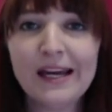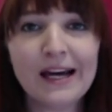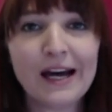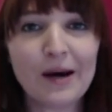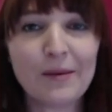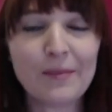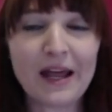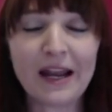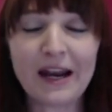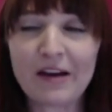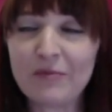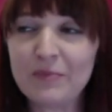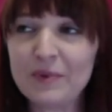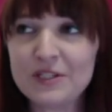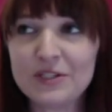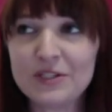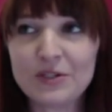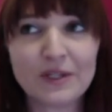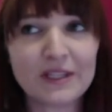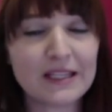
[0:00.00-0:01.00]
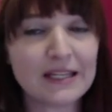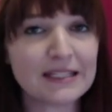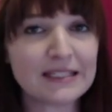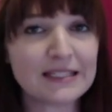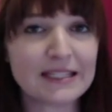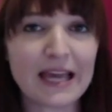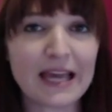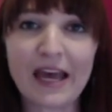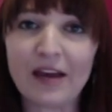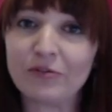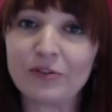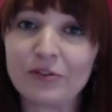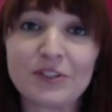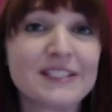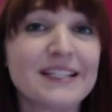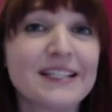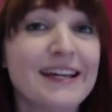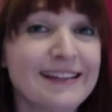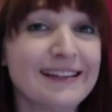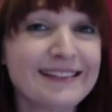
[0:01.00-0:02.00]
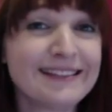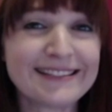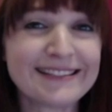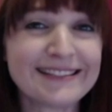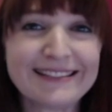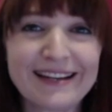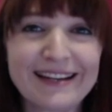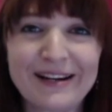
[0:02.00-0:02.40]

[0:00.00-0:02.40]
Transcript: And I've been doing this ever since.